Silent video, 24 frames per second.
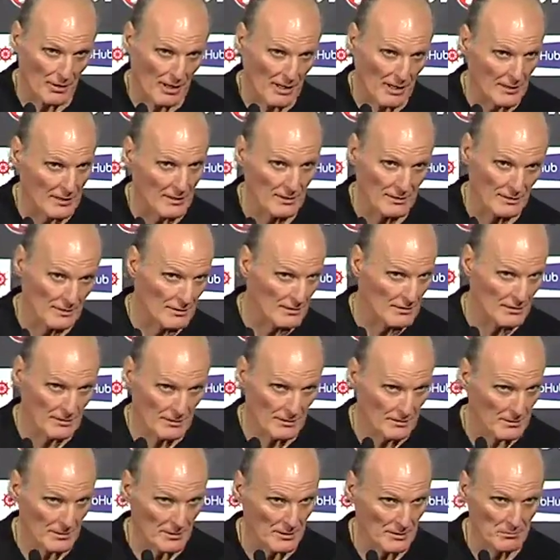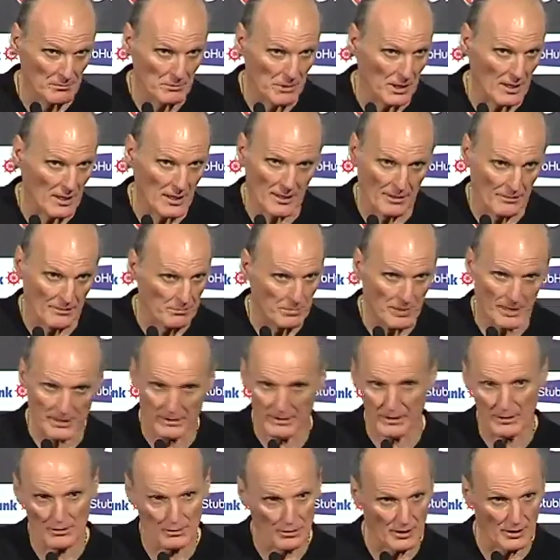Well, if you
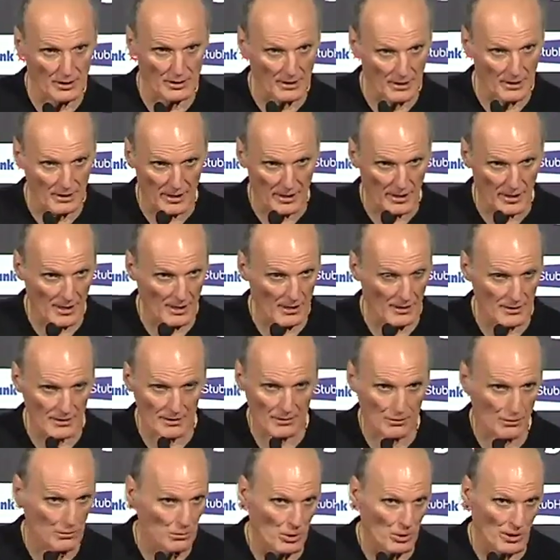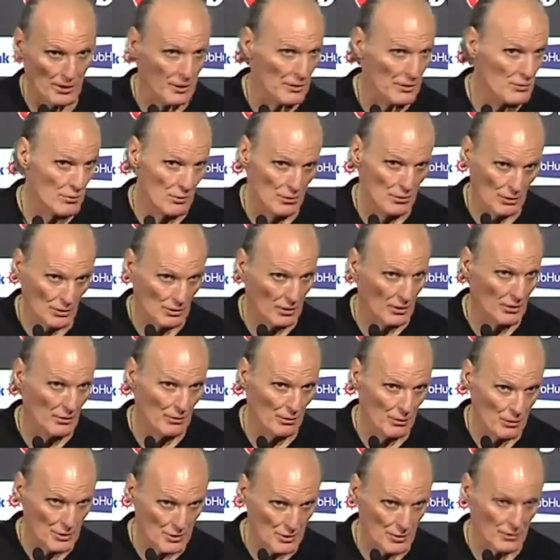only focus on that, you are losing
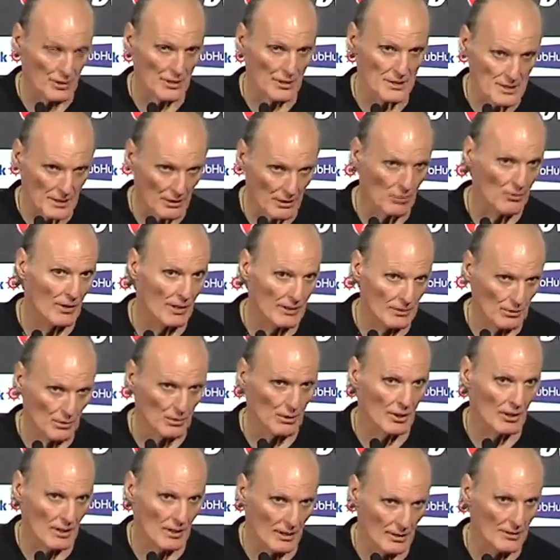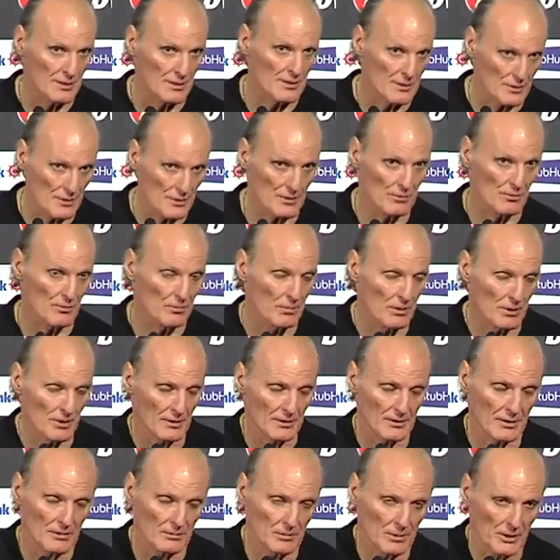for the last action, but as I said,
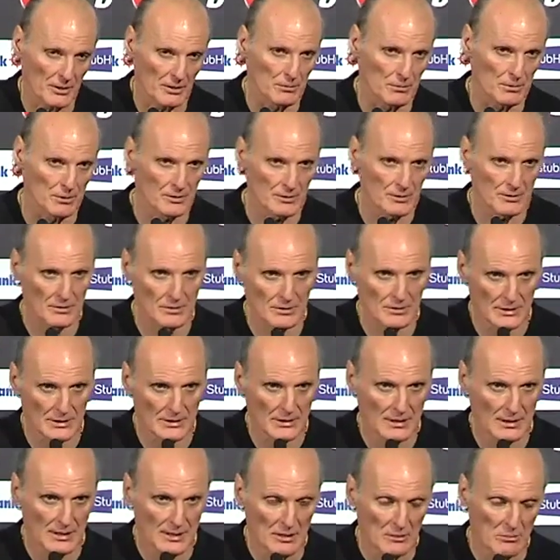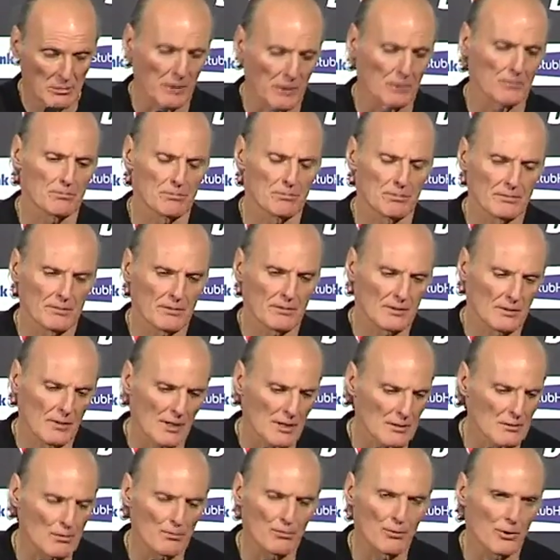the third quarter was decisive.
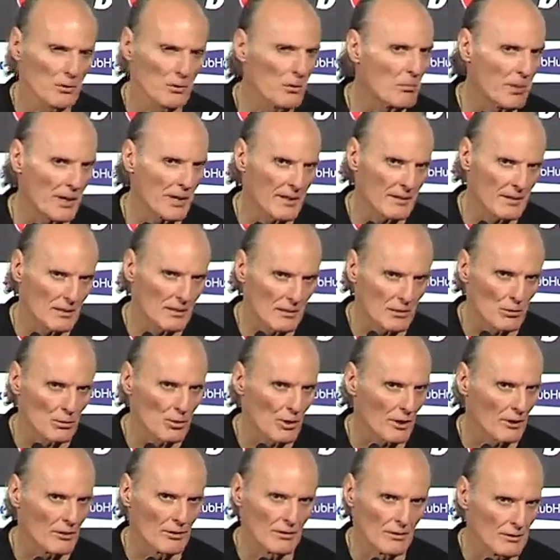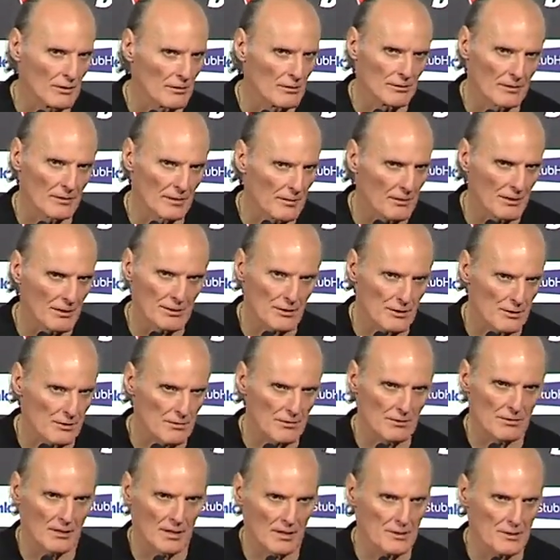But this is
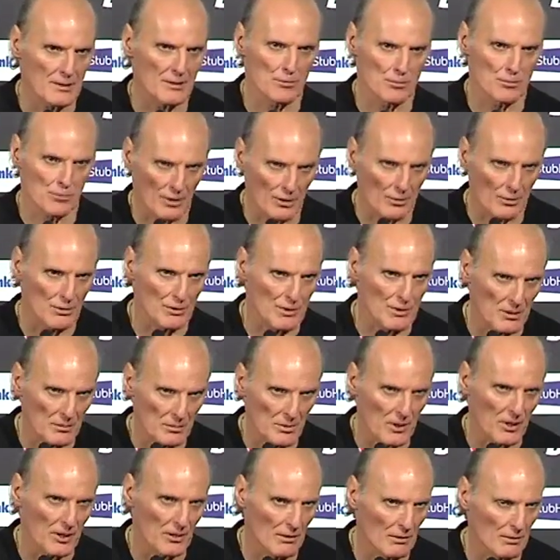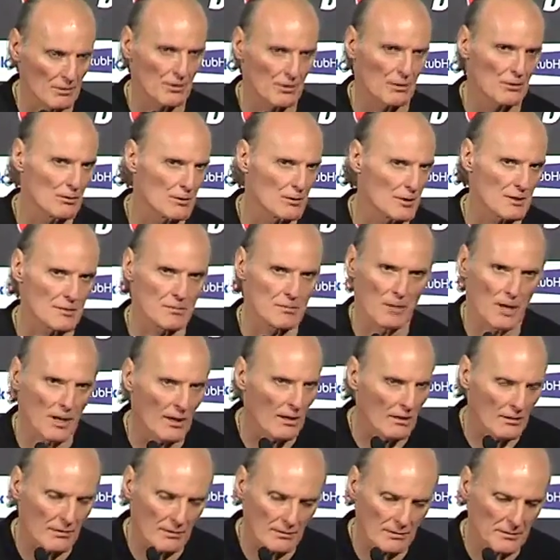part of the game.
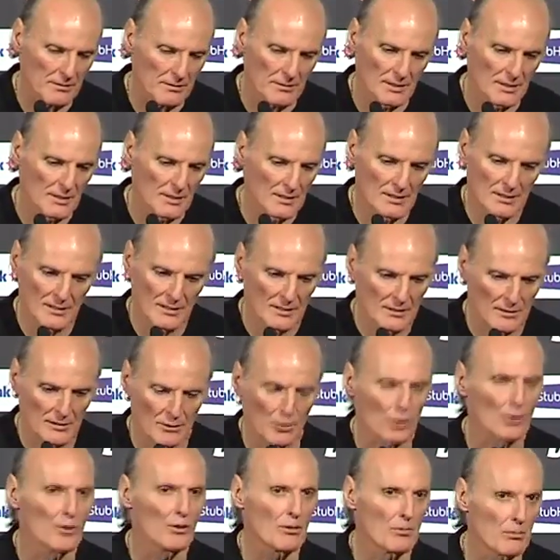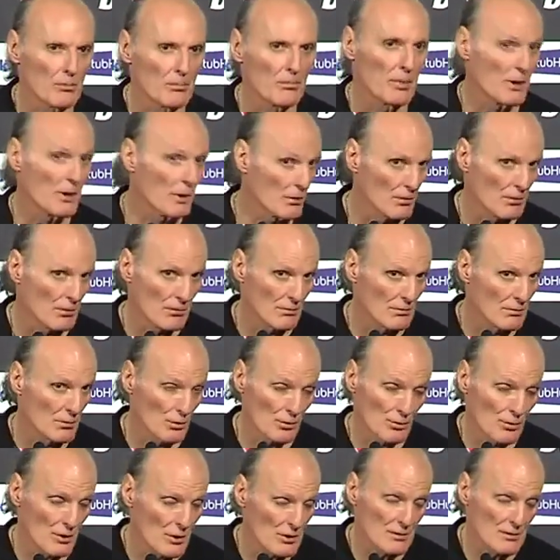Sometimes you do things right, sometimes you
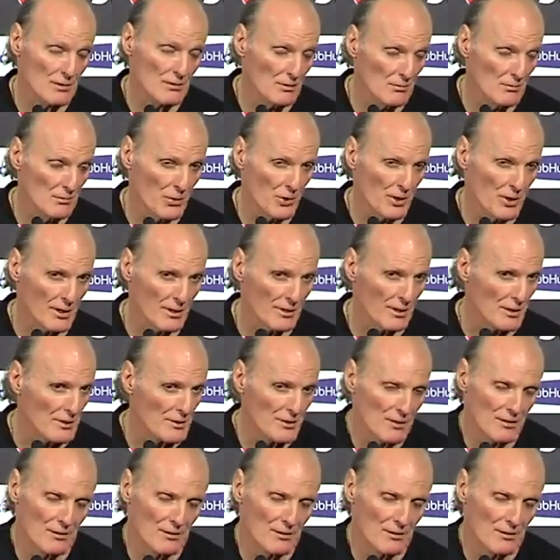do things wrong,